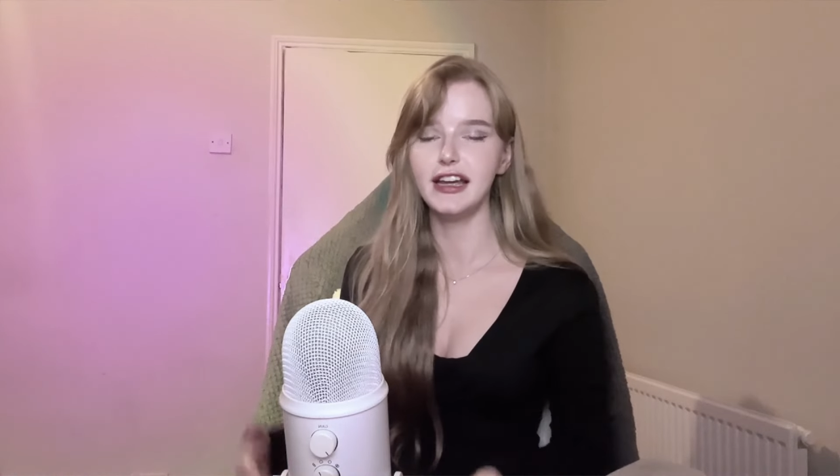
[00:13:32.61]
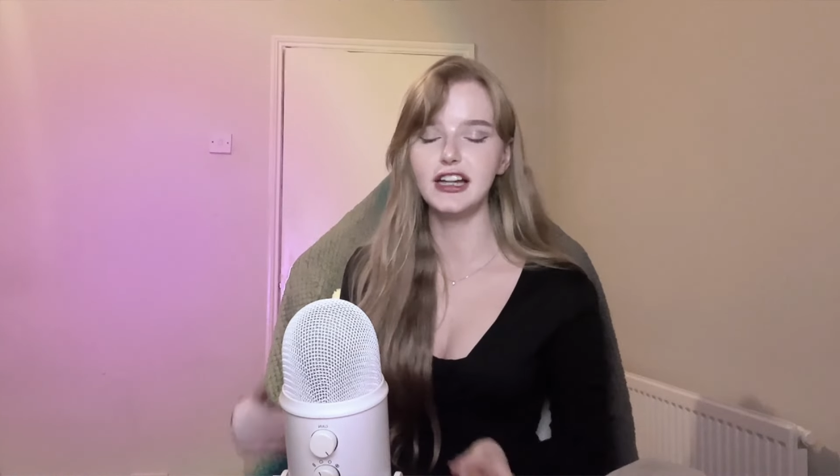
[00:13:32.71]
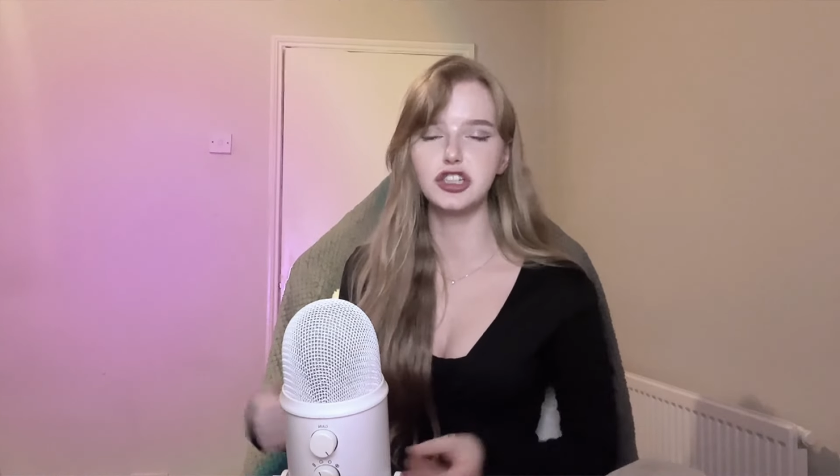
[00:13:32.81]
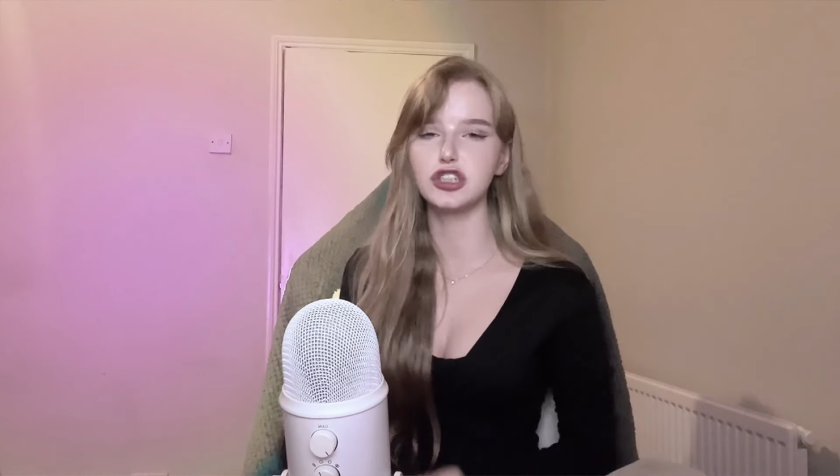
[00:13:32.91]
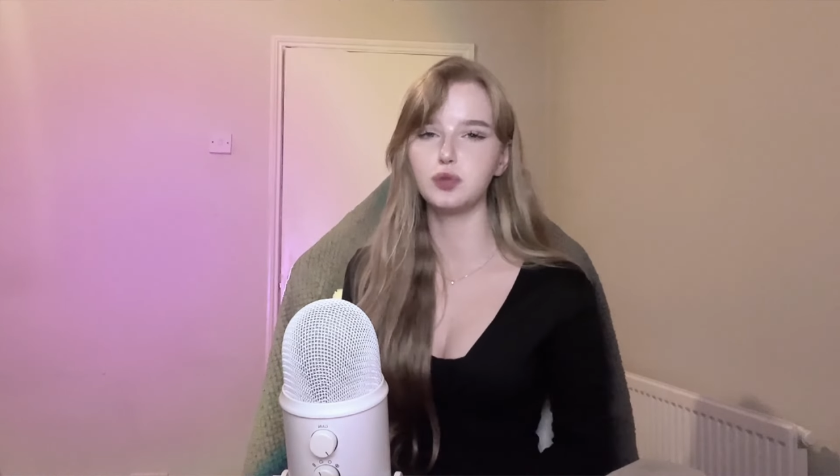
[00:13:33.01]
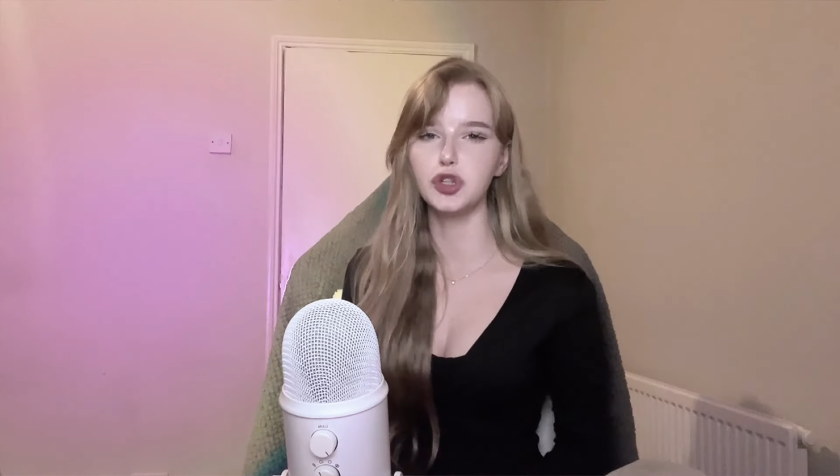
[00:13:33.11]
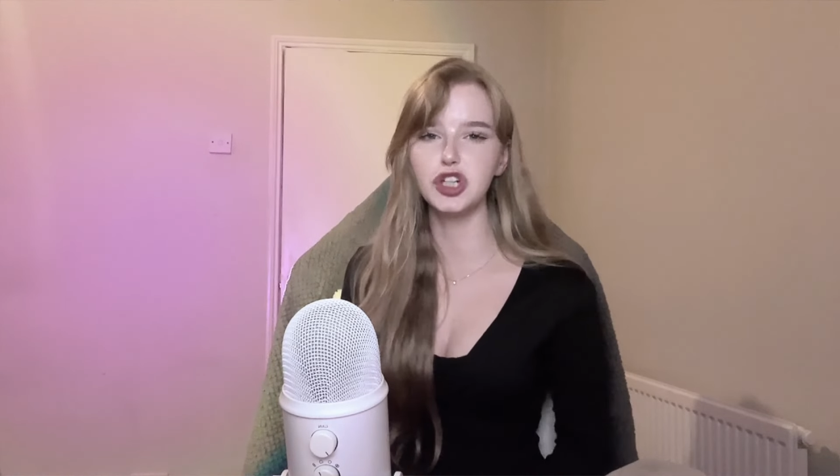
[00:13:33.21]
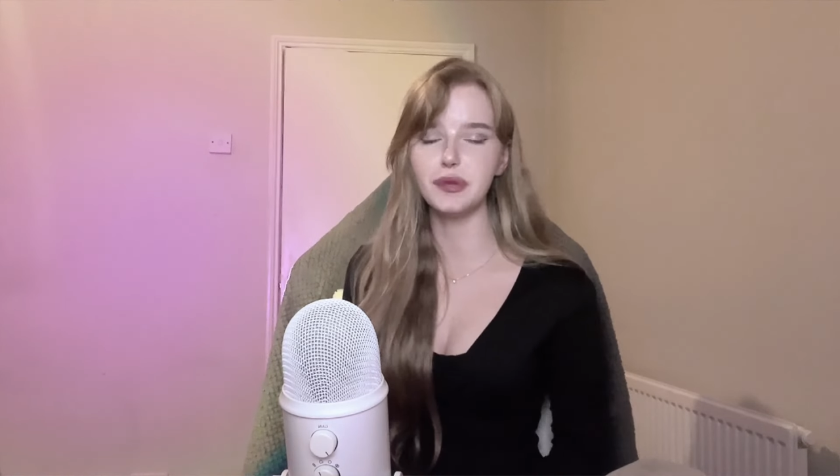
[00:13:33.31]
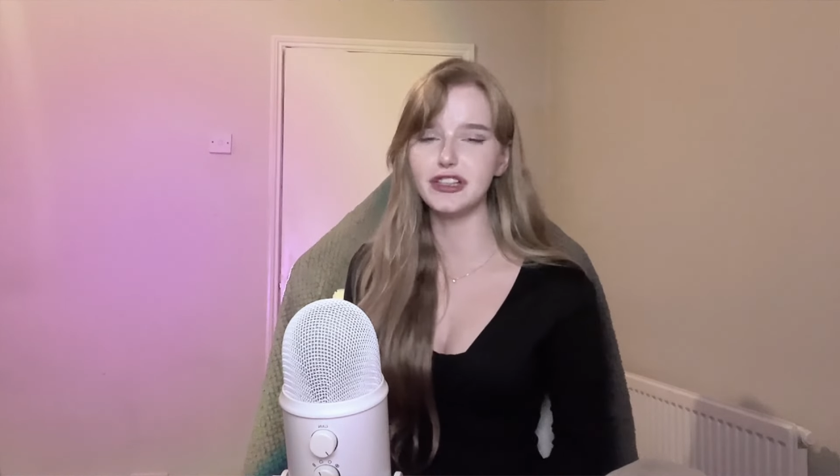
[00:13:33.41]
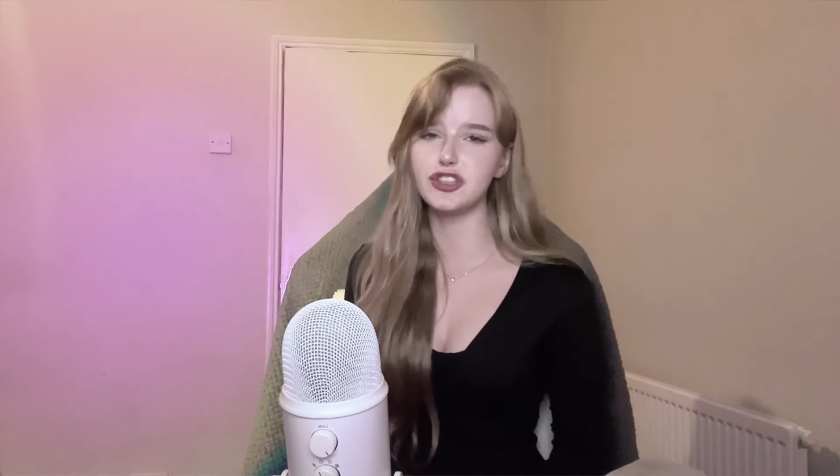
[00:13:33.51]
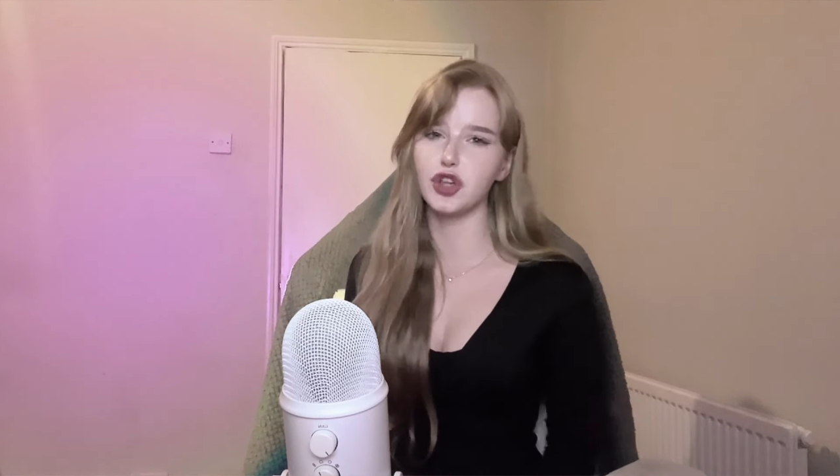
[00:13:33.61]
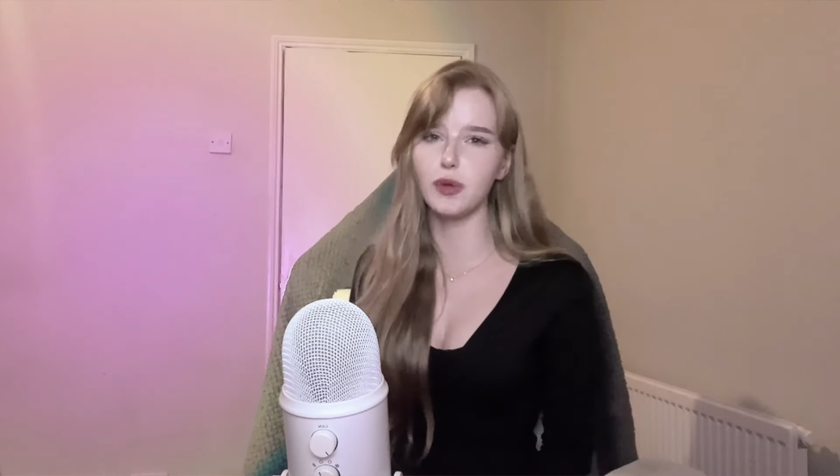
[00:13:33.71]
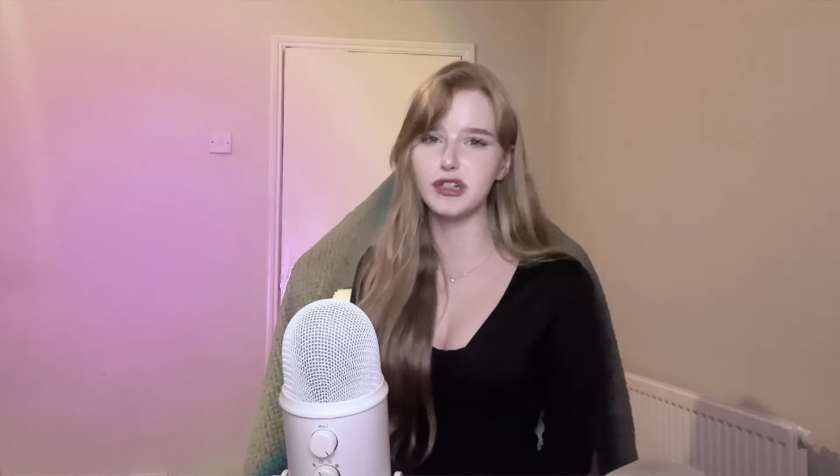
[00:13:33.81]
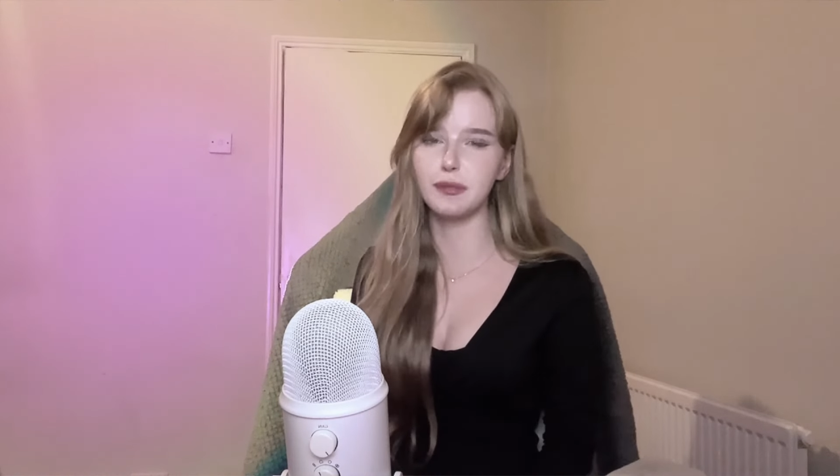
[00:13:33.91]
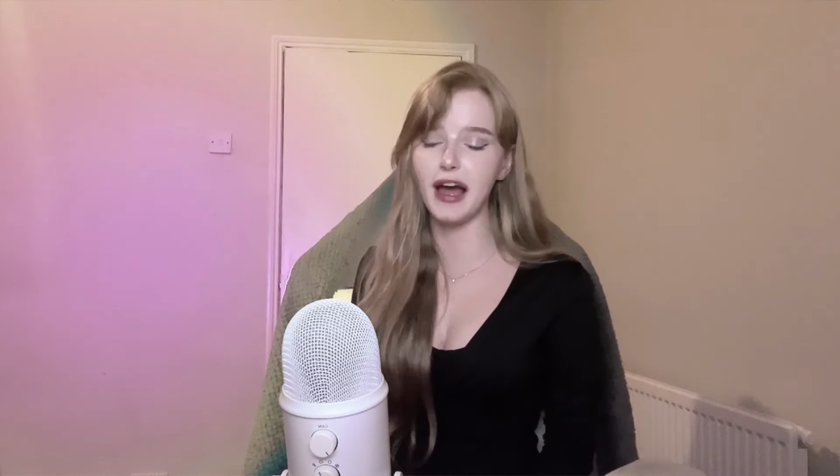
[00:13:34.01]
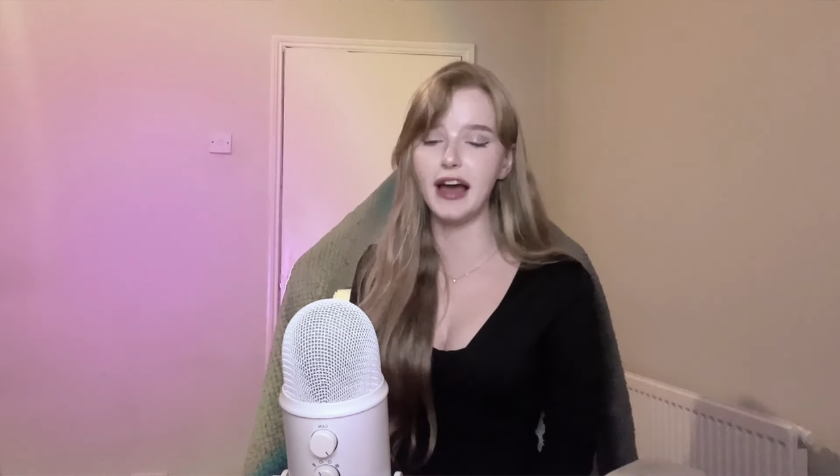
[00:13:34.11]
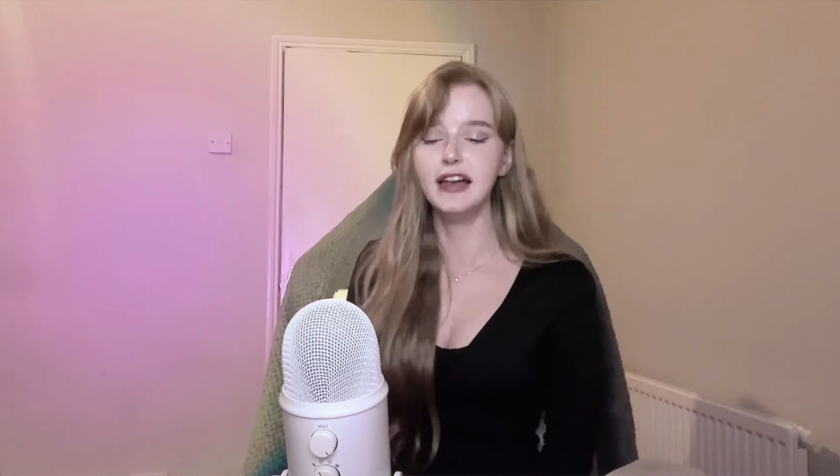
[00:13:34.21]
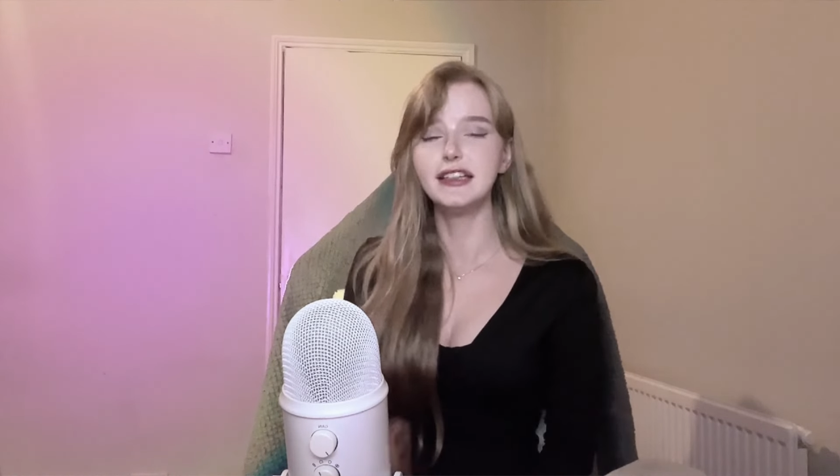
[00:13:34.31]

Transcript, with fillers: it just would have been so much better.